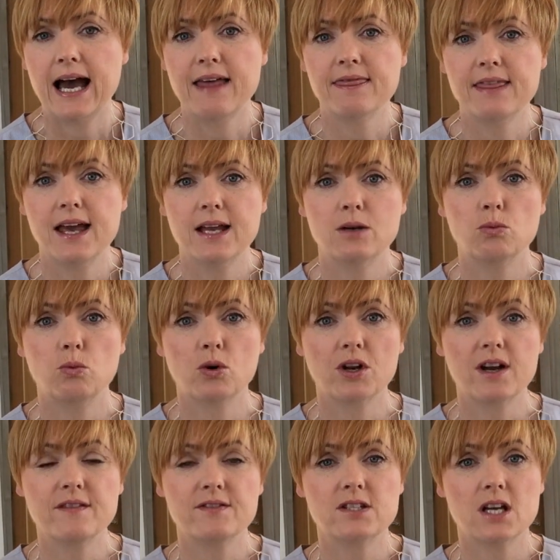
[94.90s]
And then what
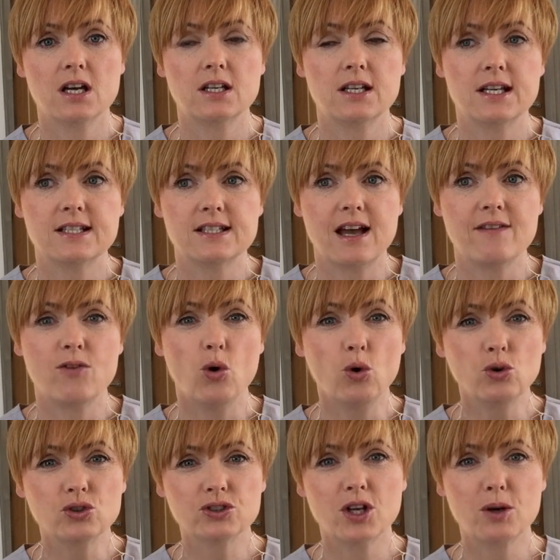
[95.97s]
I've done is I've
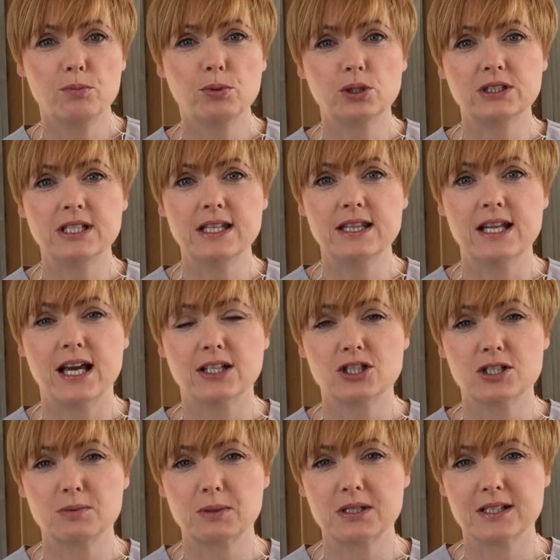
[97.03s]
also put in there,
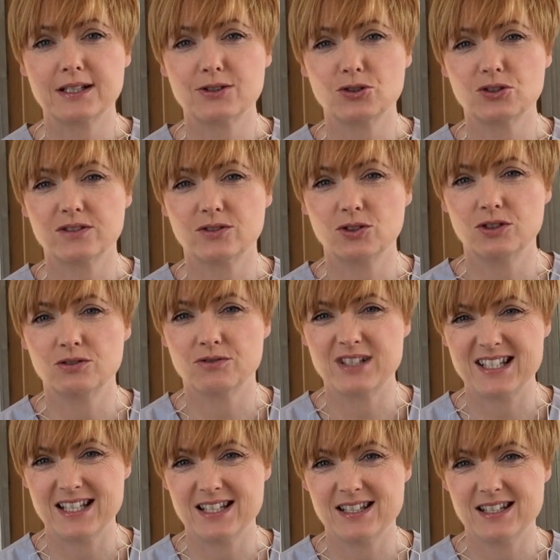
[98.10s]
just because I sort of couldn't
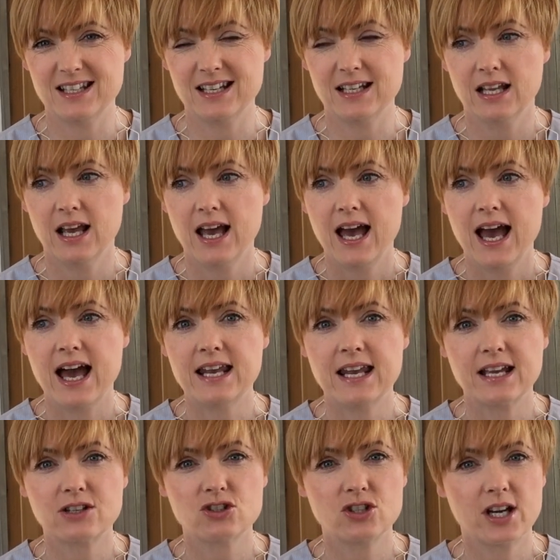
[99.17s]
resist it, an
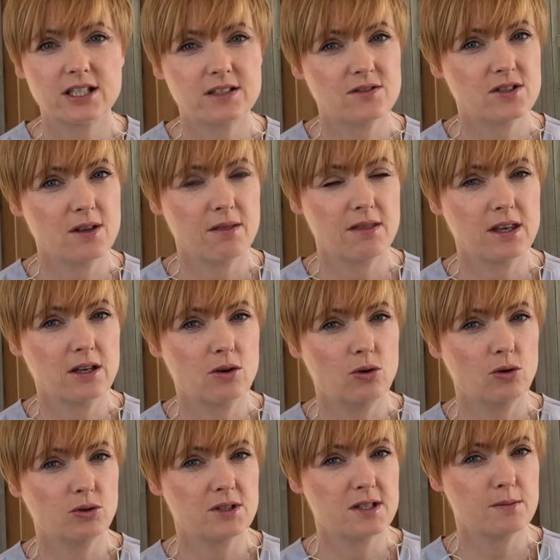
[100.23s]
extract of something
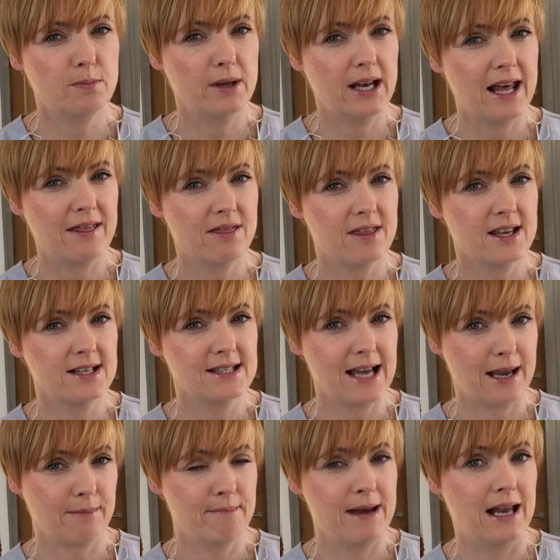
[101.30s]
called Spilanthes
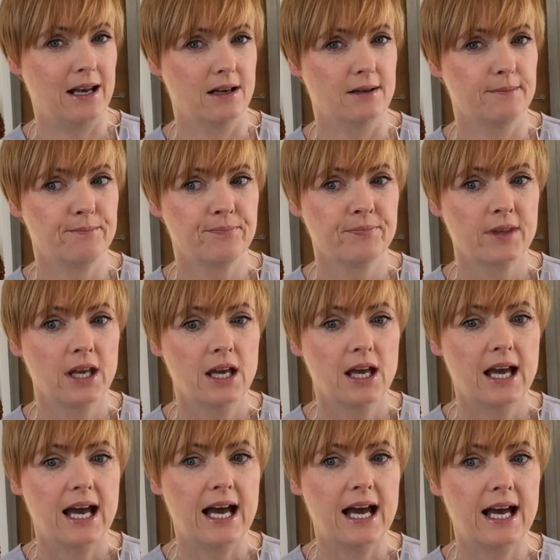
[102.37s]
acmella.
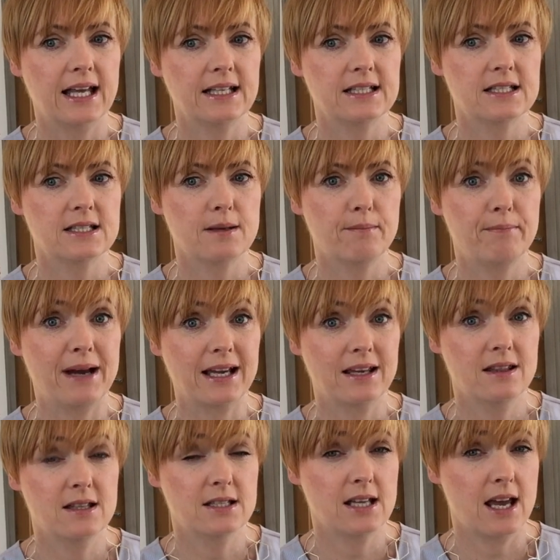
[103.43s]
And
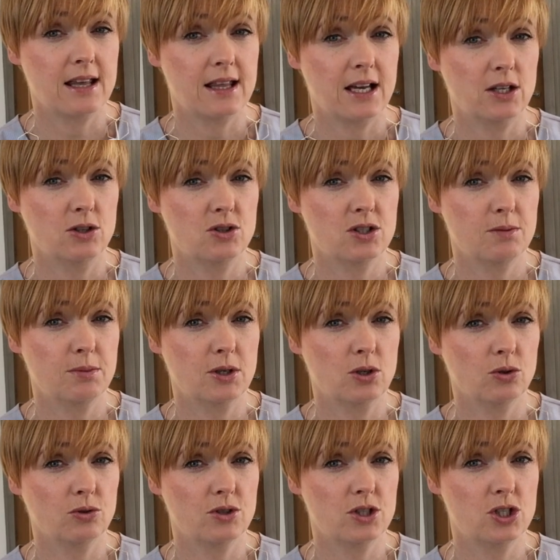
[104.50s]
back in the day, that used to be
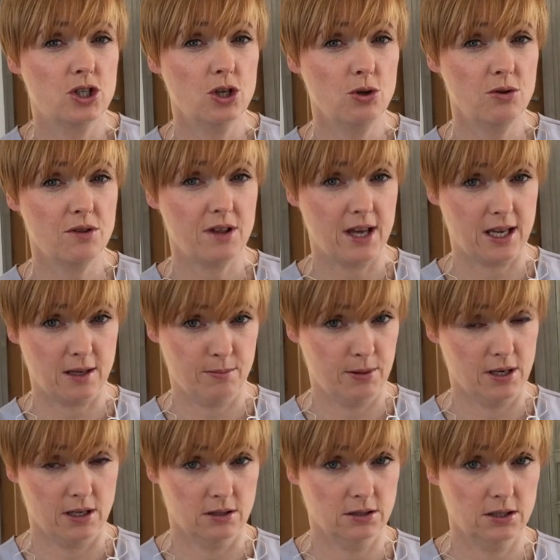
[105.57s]
called the toothache
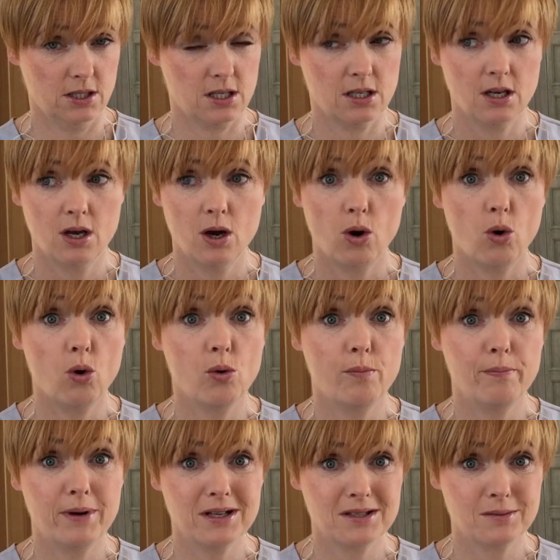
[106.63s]
plant or
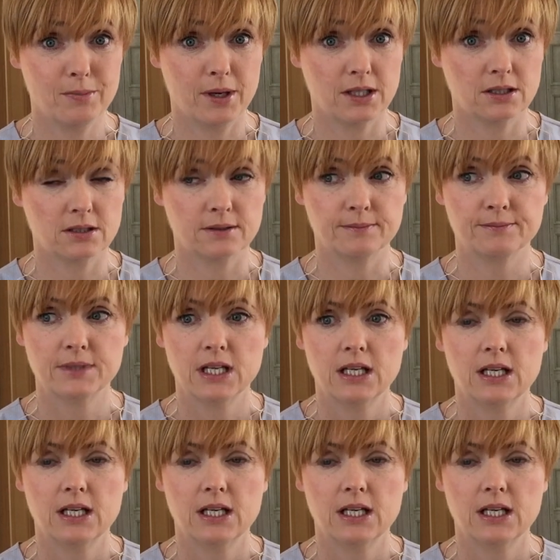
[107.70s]
buzz button.